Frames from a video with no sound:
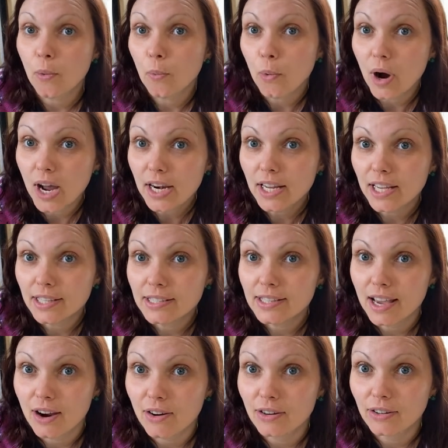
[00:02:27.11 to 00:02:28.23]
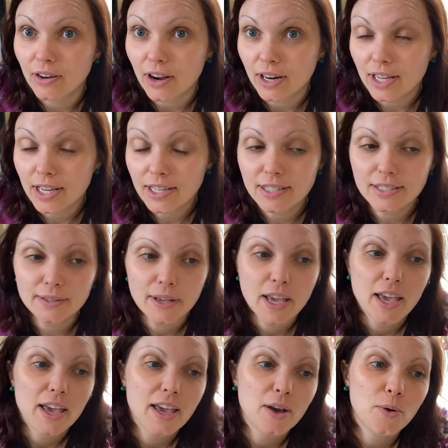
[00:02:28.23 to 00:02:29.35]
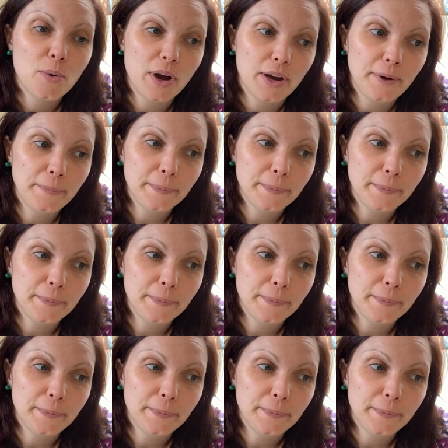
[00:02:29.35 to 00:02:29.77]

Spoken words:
What is aeronautics? Well,